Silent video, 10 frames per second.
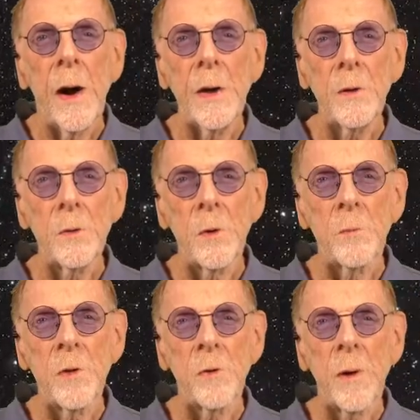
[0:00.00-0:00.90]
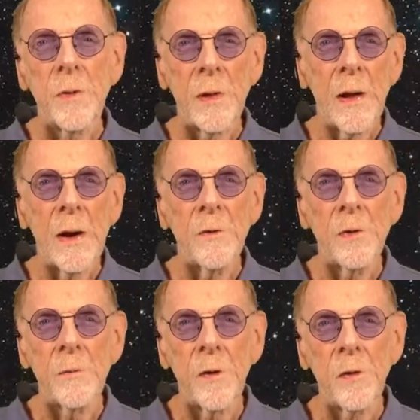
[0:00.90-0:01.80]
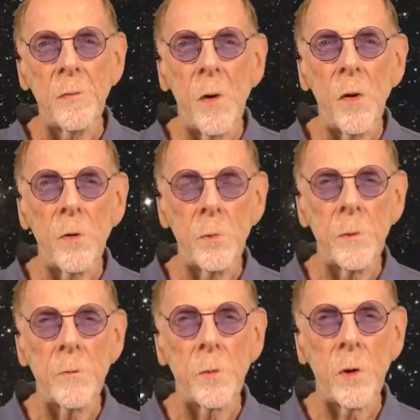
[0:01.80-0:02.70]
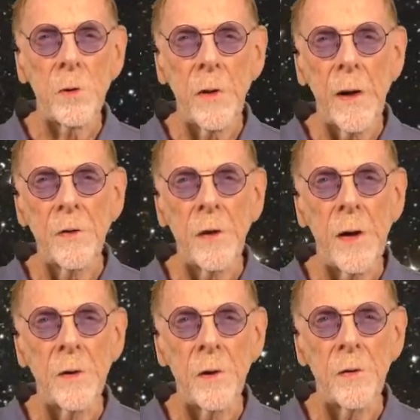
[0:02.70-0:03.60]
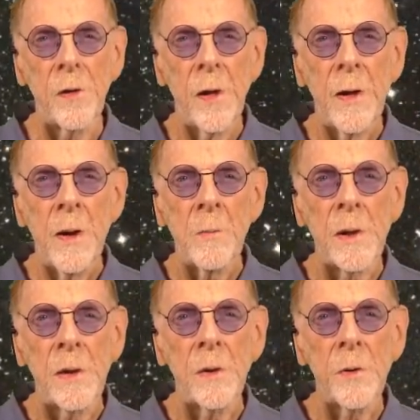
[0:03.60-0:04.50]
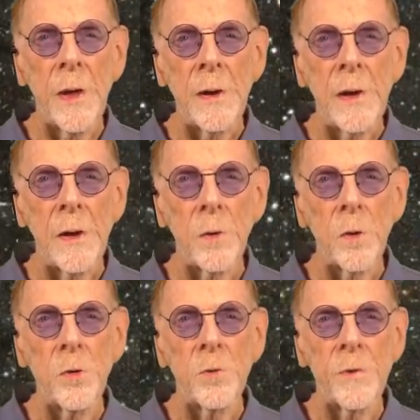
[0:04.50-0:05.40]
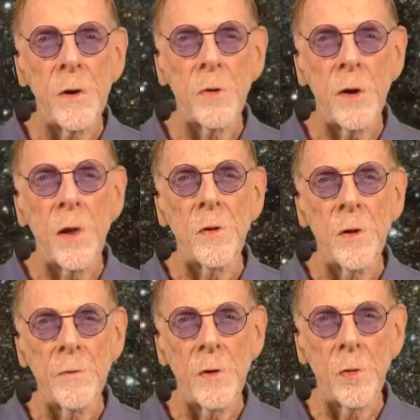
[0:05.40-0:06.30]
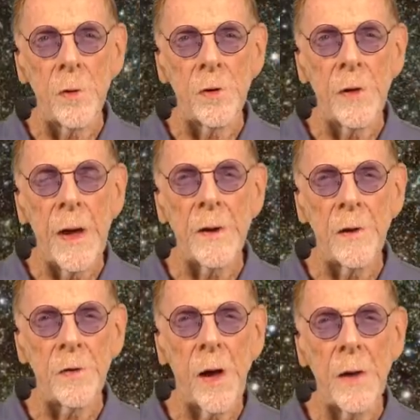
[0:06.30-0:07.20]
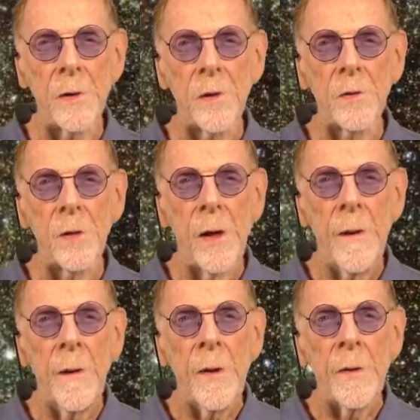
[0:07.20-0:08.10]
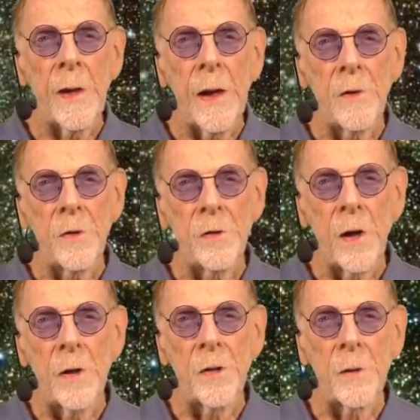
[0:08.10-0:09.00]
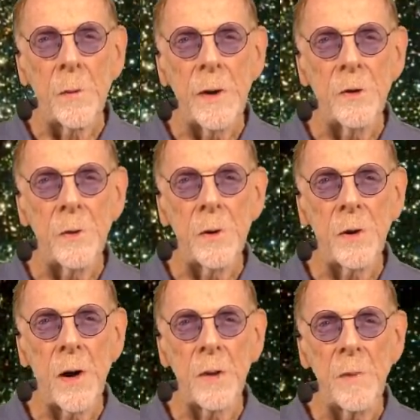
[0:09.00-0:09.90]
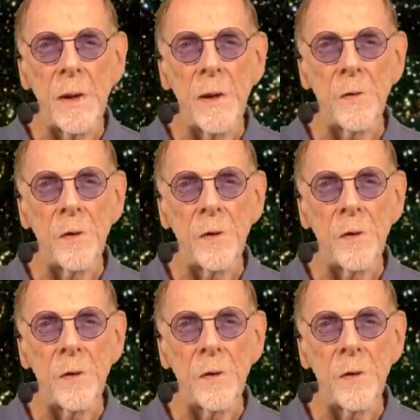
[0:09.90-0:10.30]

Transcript: I don't know much about the lives of this small group of world-class scientists, but I know that in order to function as individuals and as scientists, they exercise their right to autonomy and